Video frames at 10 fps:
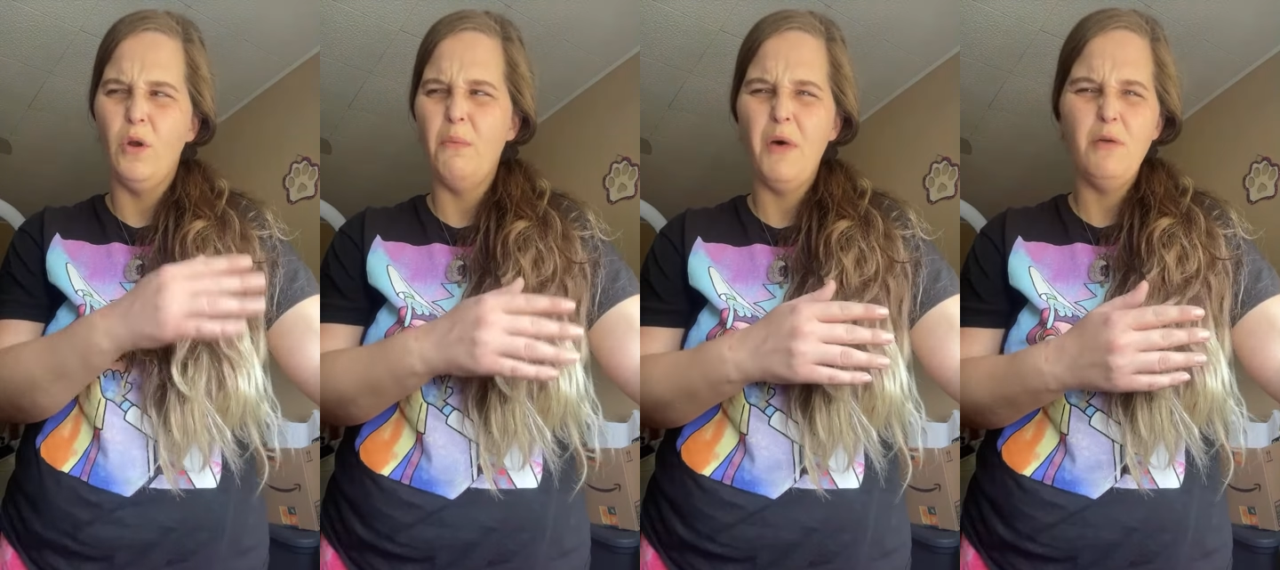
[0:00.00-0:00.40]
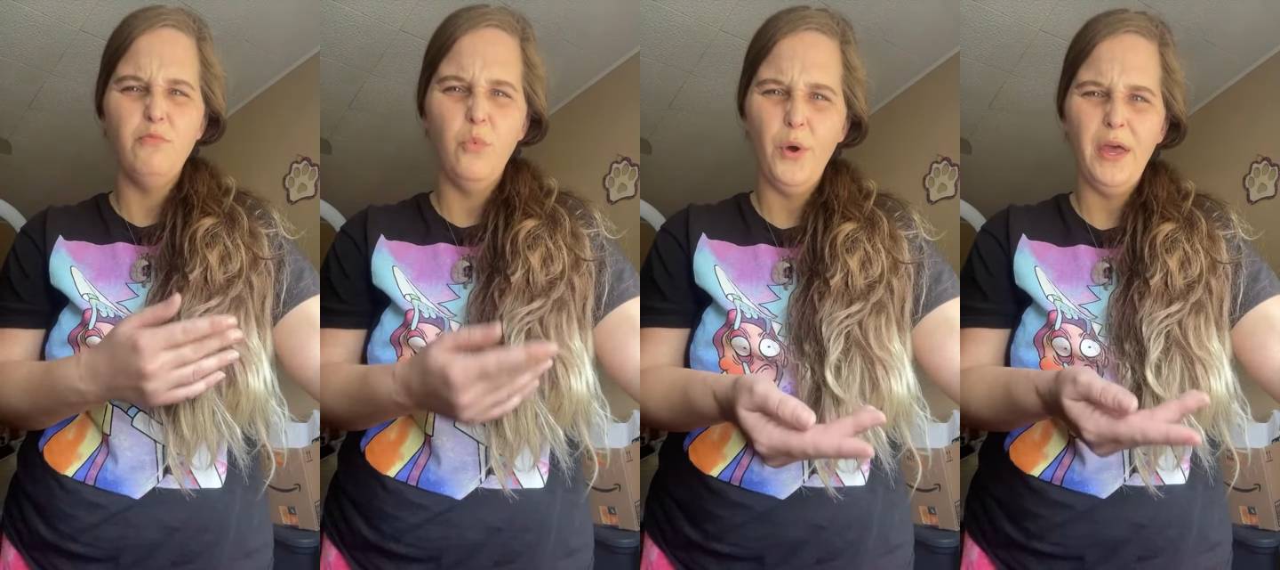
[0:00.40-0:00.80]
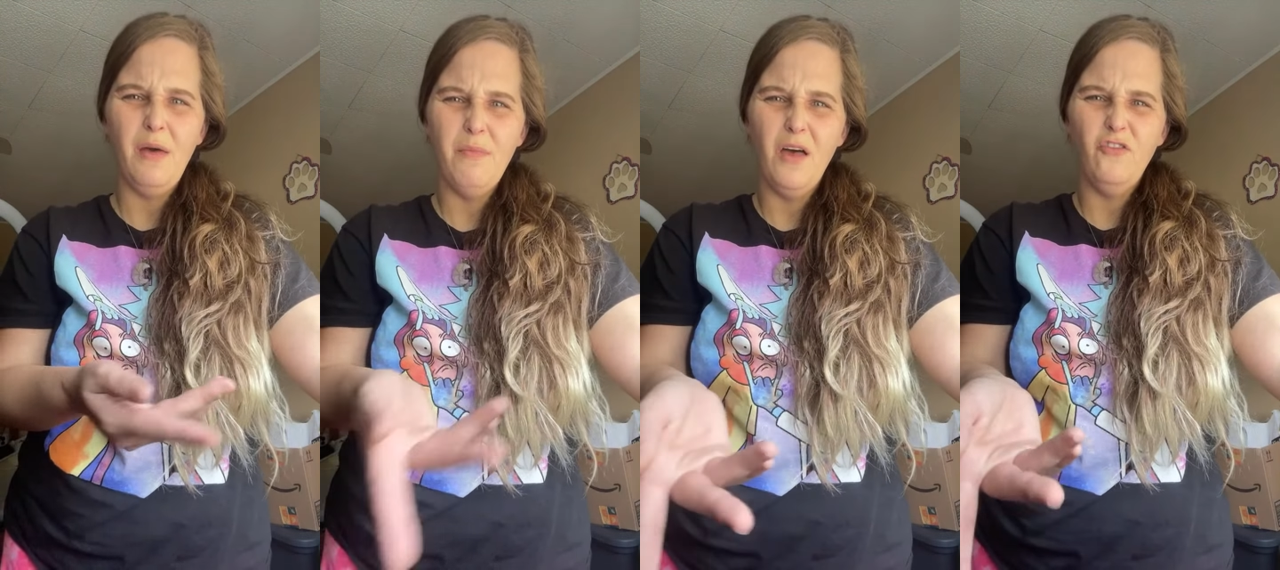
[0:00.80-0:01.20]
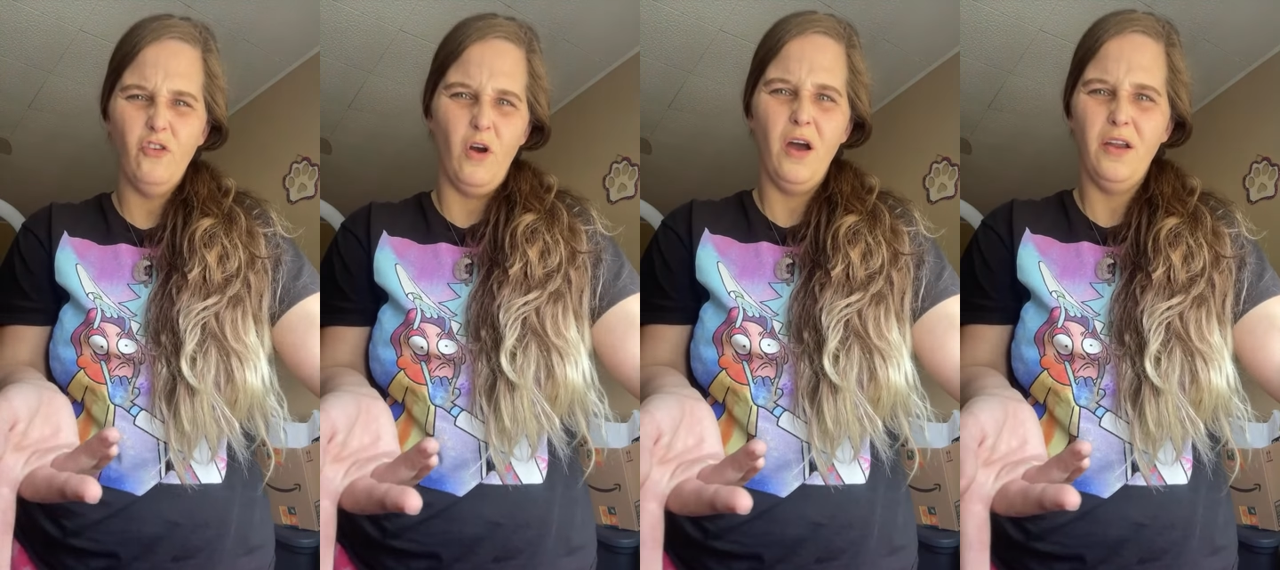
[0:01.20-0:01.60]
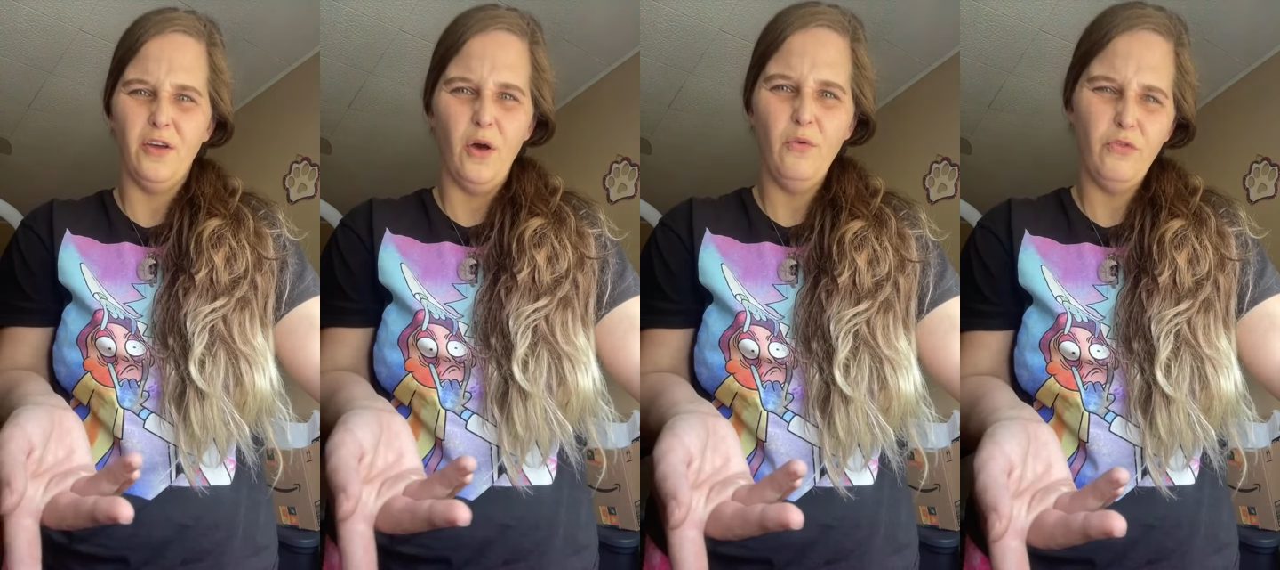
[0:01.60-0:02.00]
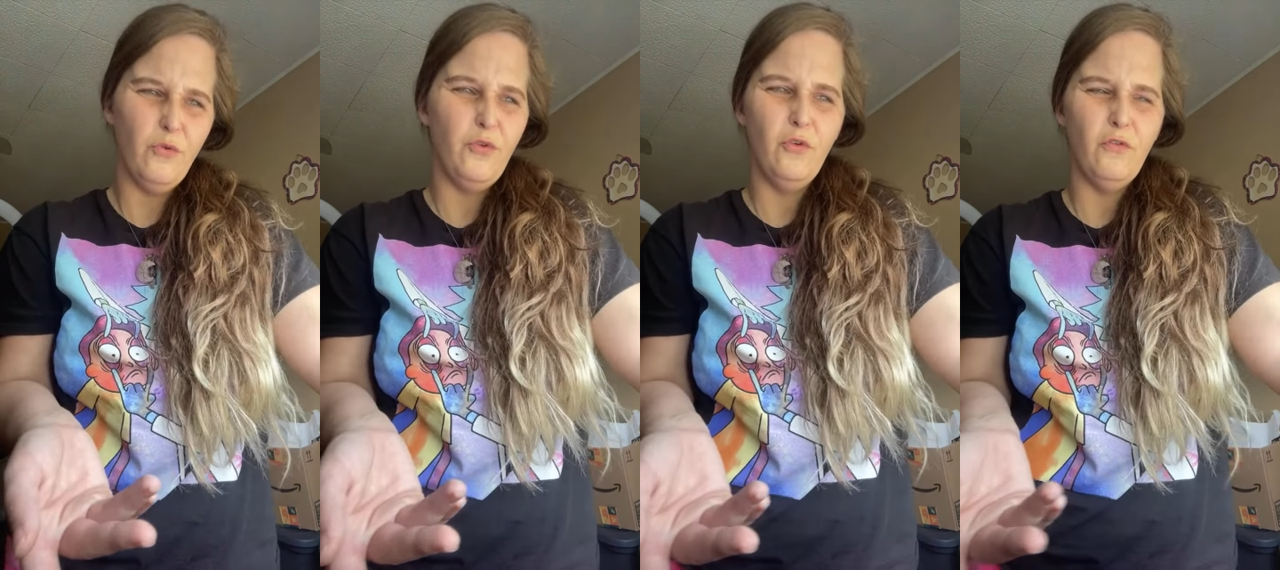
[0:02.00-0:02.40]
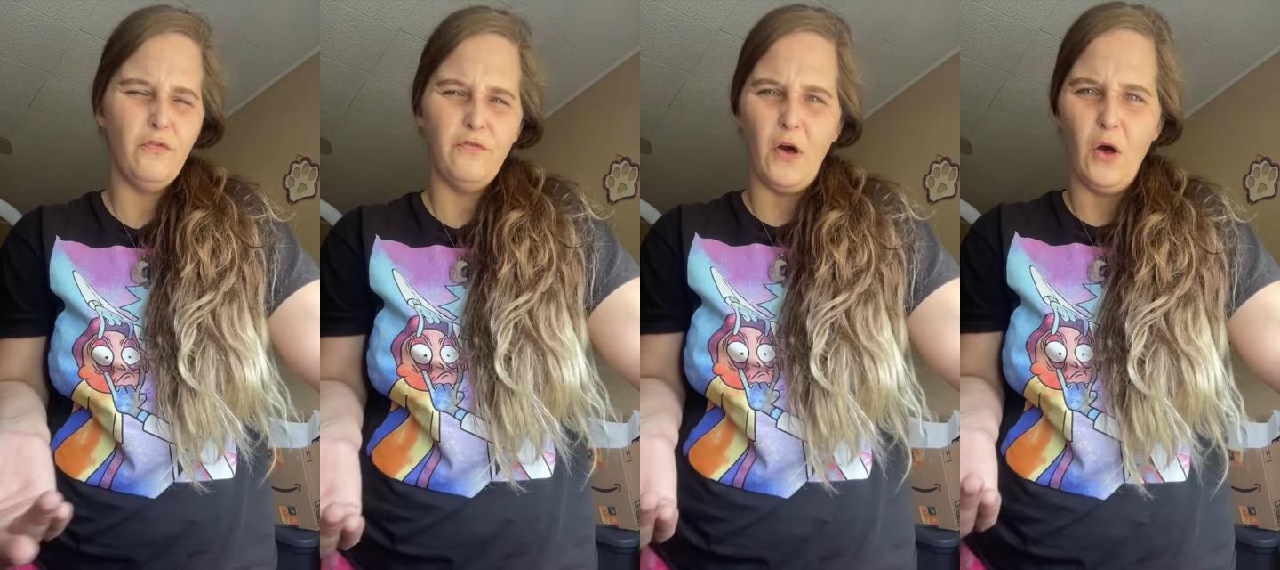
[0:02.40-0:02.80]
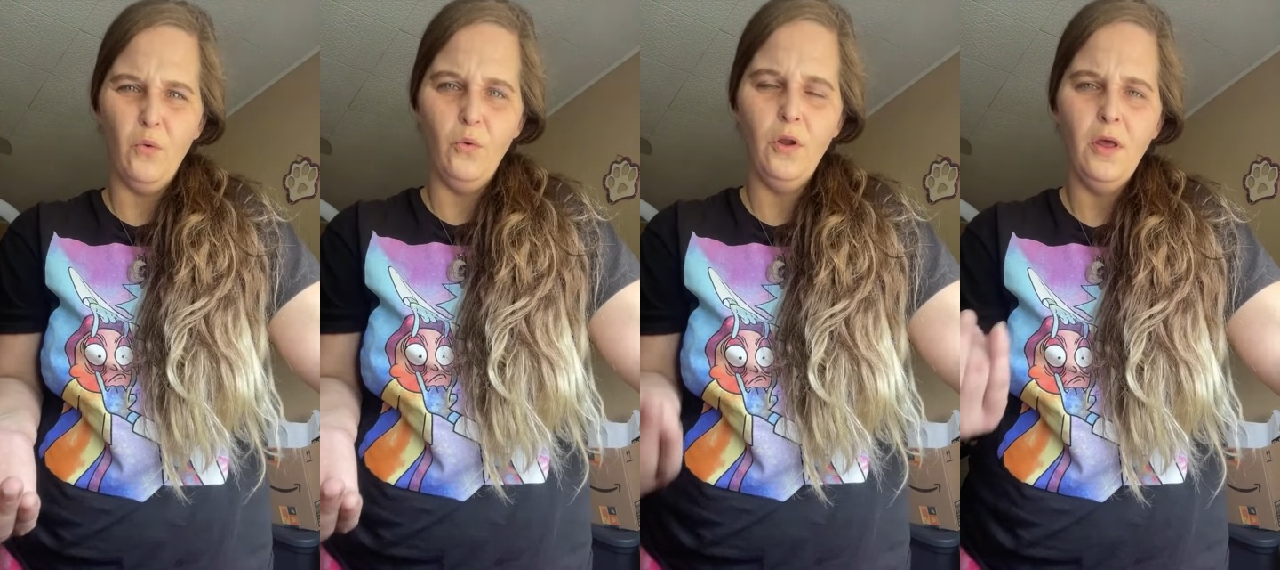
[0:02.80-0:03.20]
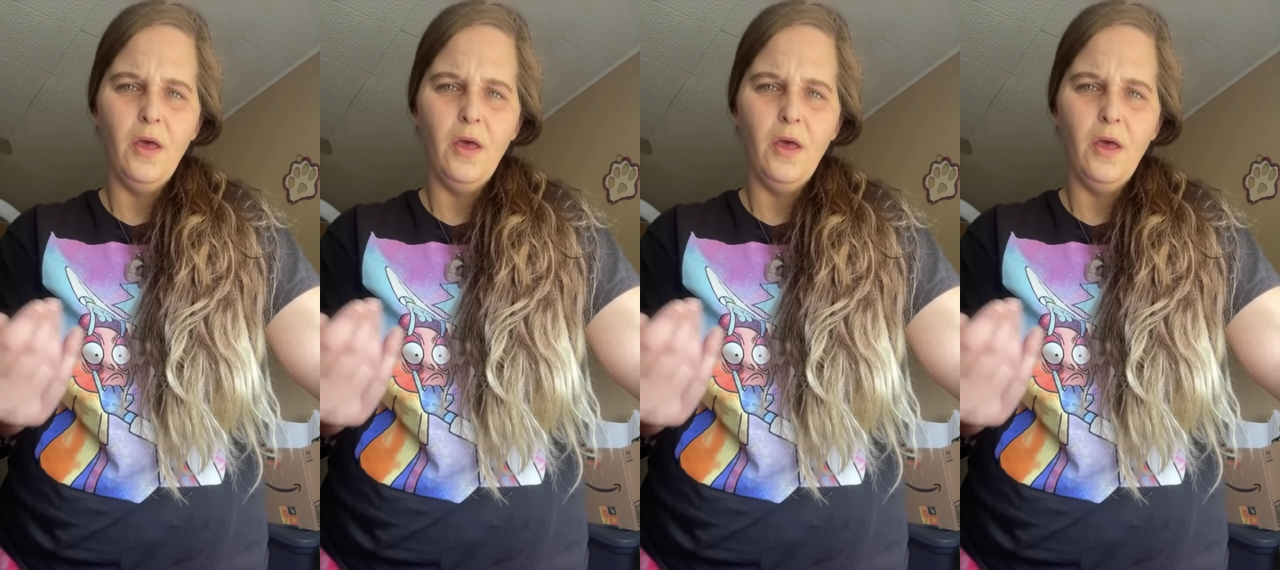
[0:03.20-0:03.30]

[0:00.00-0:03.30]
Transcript: I'm like, boy, I'm not trying to go through your phone.